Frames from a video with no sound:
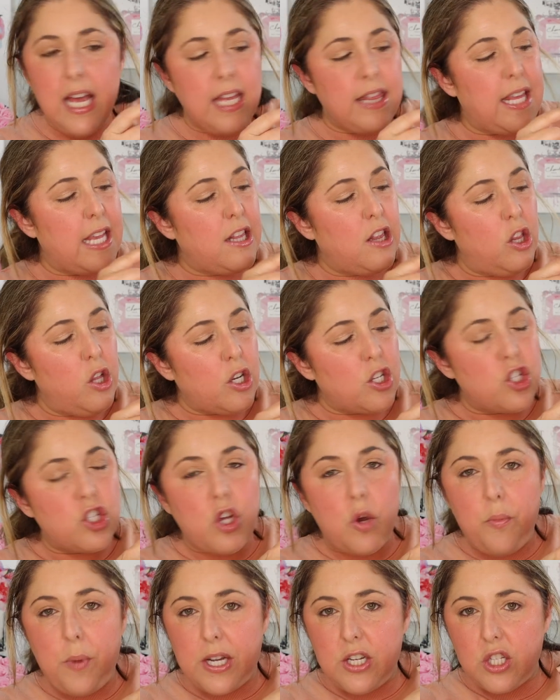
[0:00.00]
they look
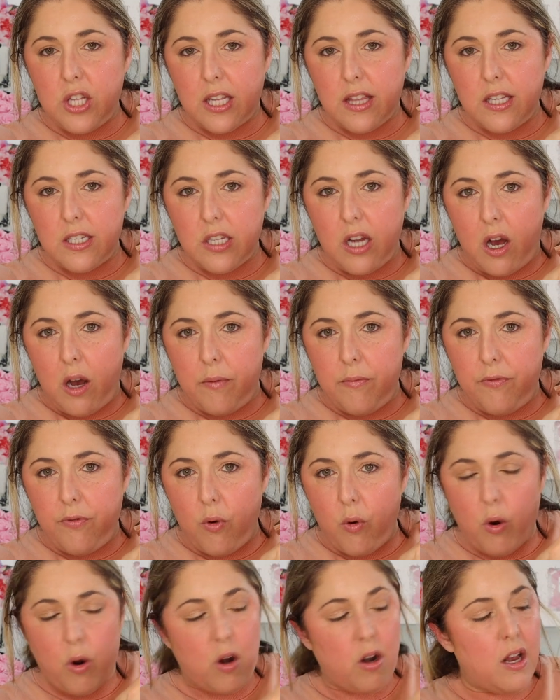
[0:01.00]
so much like the Tom
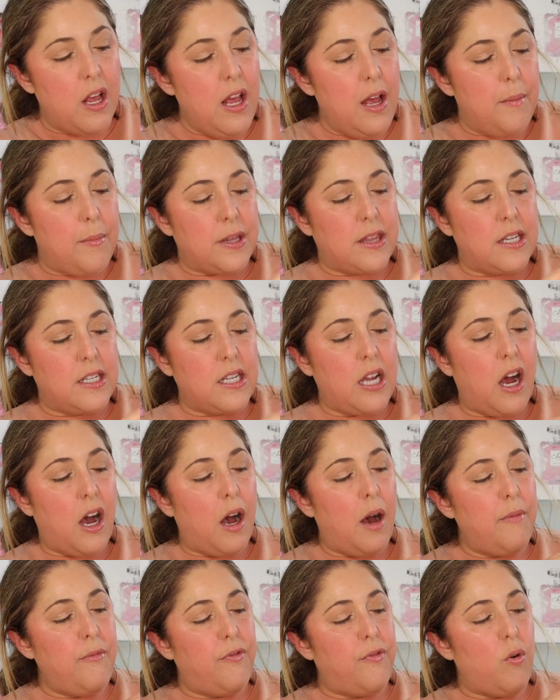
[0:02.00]
Ford, but the
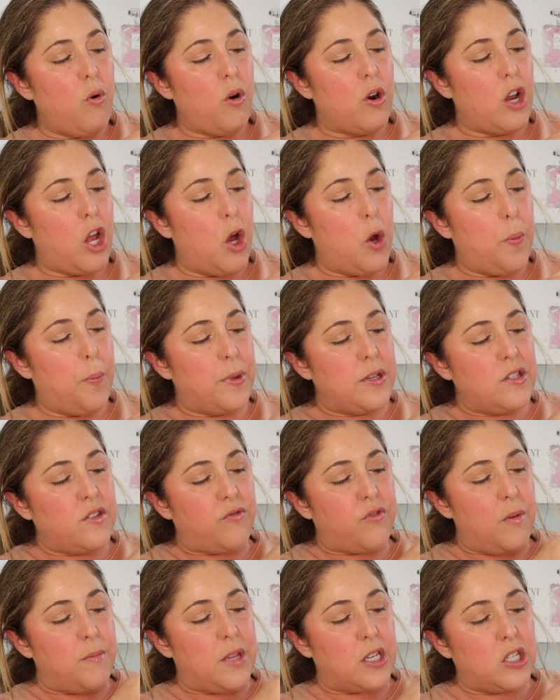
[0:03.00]
Tom Ford opens
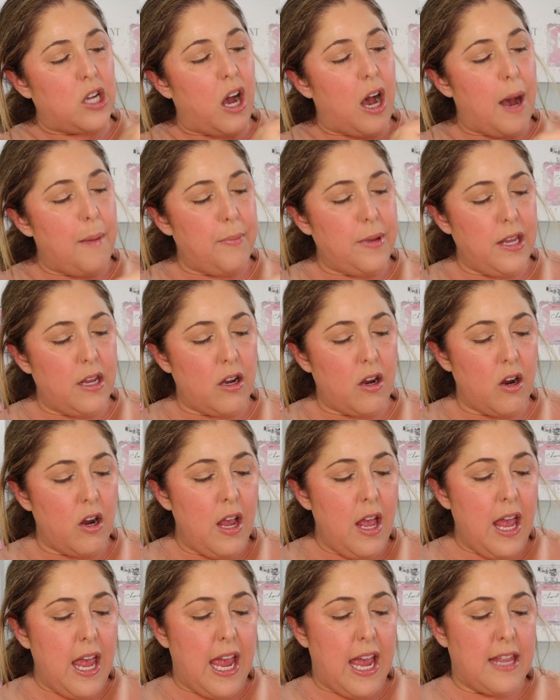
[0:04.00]
from the top here
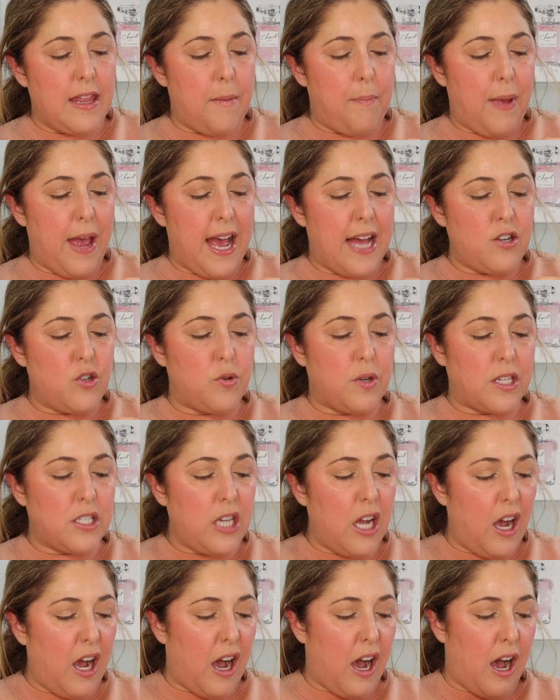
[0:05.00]
and the Patrick
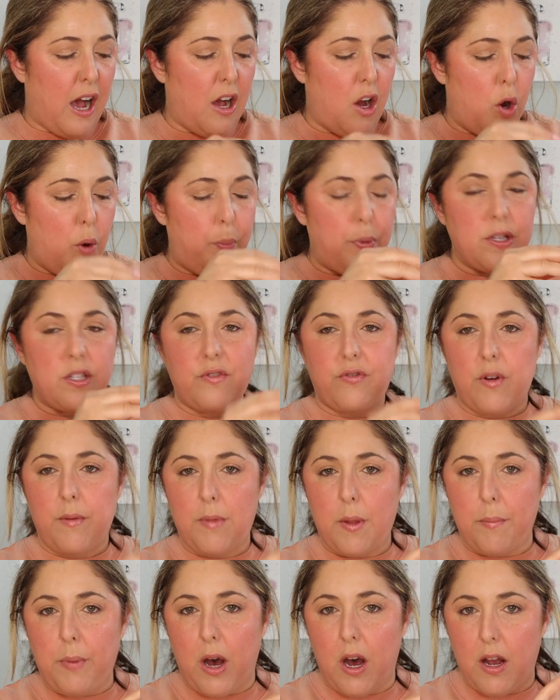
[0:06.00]
Ta opens from
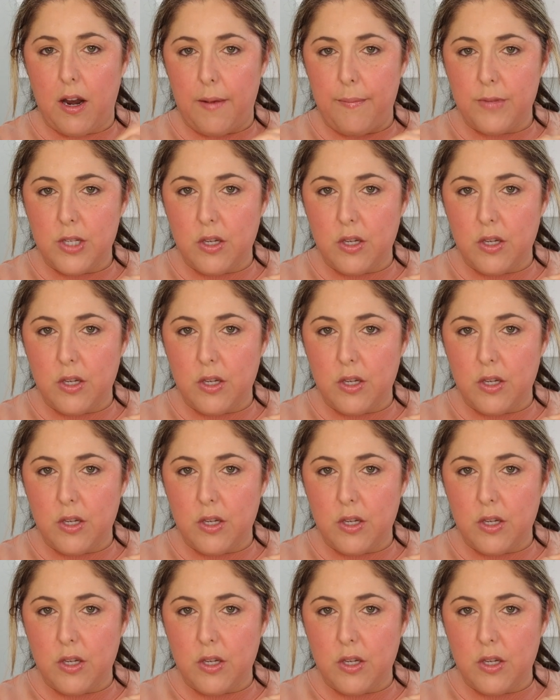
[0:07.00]
the bottom.